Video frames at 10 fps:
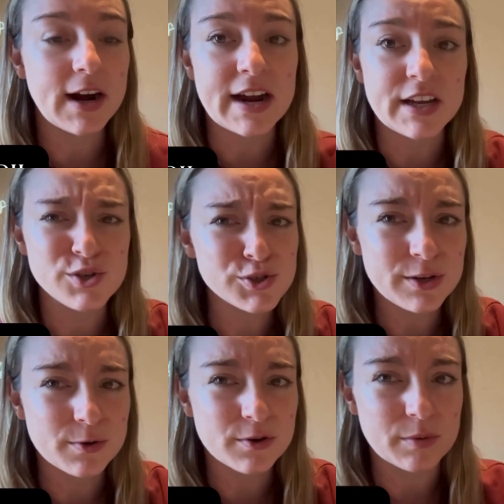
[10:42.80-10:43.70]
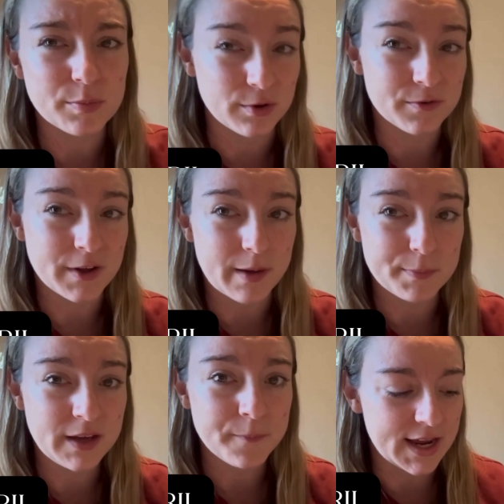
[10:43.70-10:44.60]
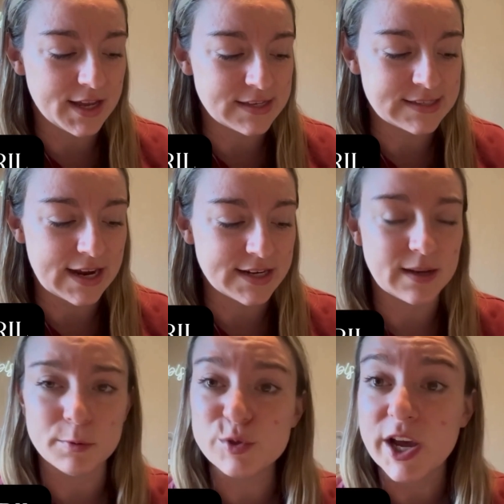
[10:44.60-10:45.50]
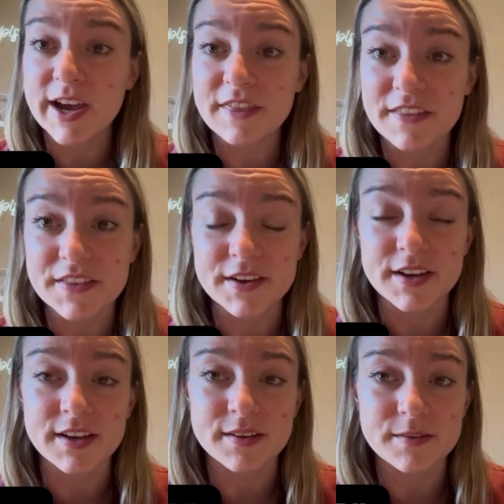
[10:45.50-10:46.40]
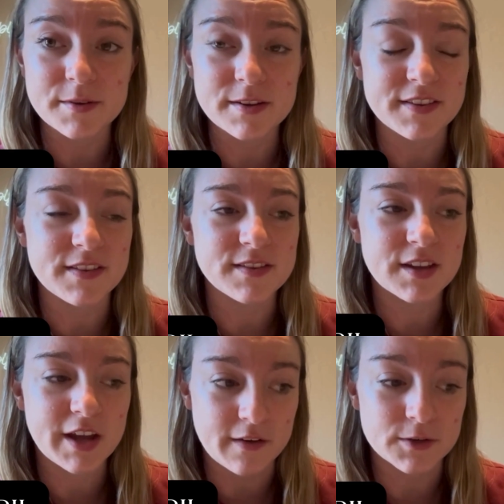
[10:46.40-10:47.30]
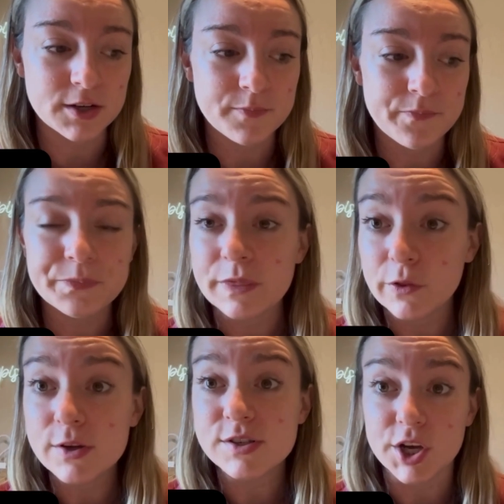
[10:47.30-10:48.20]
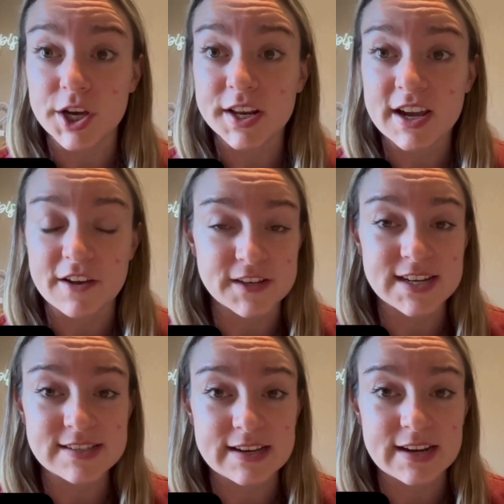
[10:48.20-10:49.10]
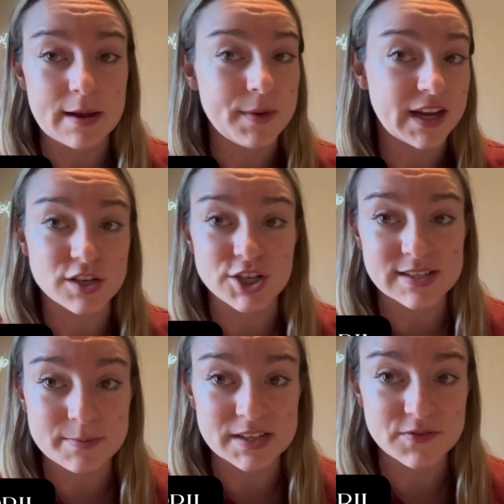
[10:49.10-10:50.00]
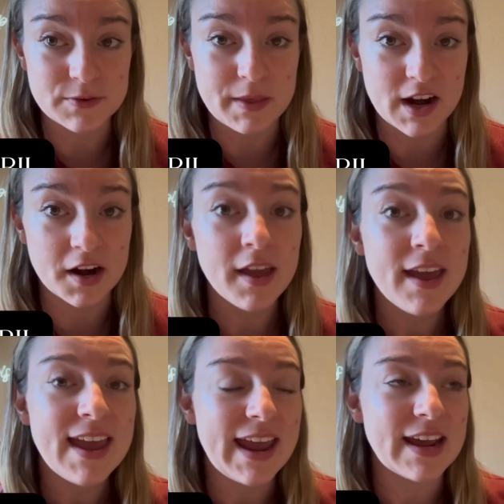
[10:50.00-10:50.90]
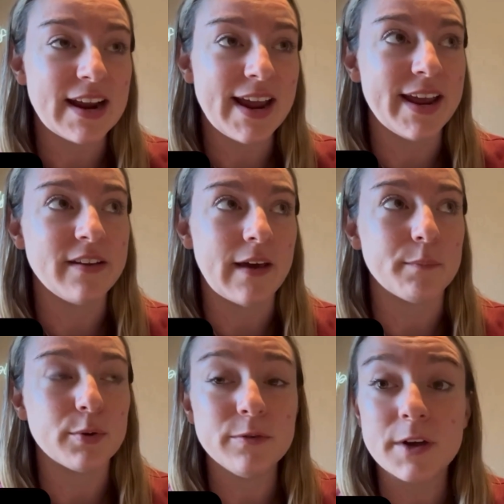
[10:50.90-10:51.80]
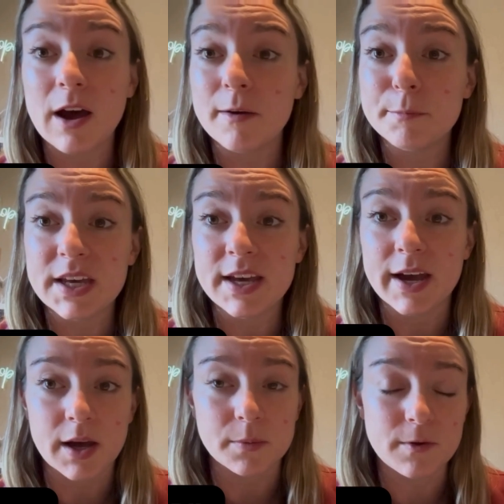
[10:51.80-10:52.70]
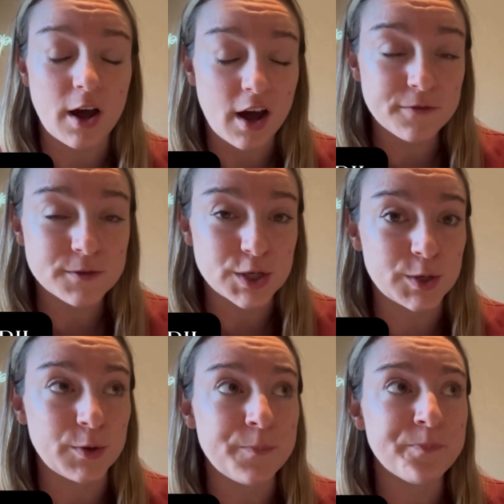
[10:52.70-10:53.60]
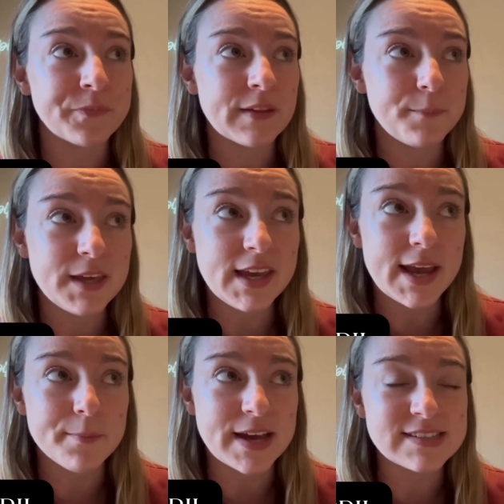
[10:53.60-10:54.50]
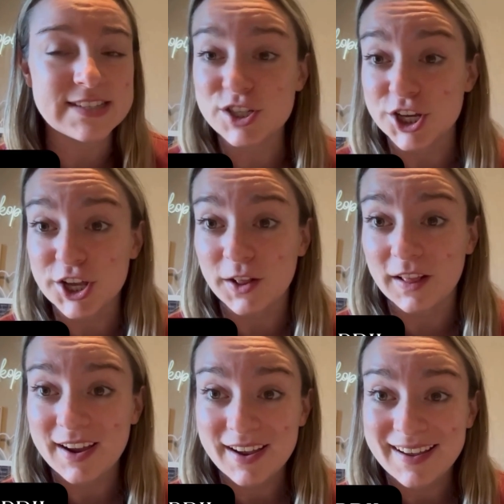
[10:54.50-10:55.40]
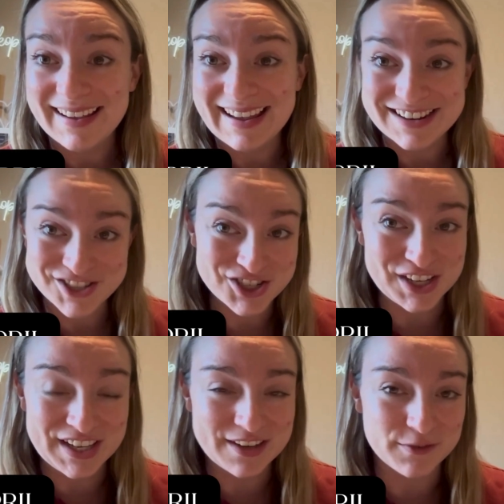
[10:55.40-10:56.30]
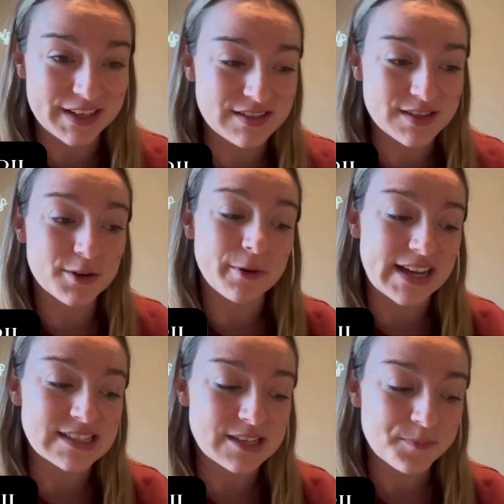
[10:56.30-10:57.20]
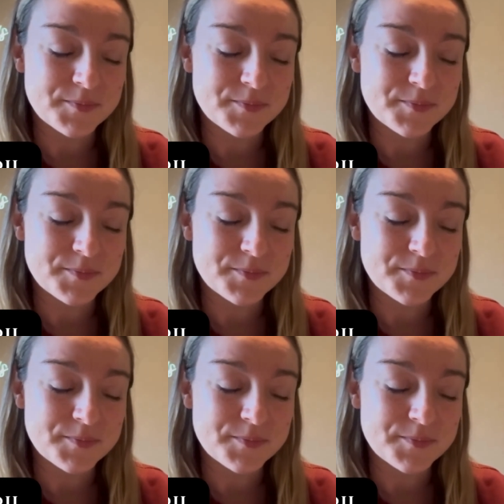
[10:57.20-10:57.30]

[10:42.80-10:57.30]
I usually order a proof copy and I double check that the cover looks good. If it doesn't, I make adjustments from there and I hand that proof copy off to PA Bestie Jill, and she reads through it,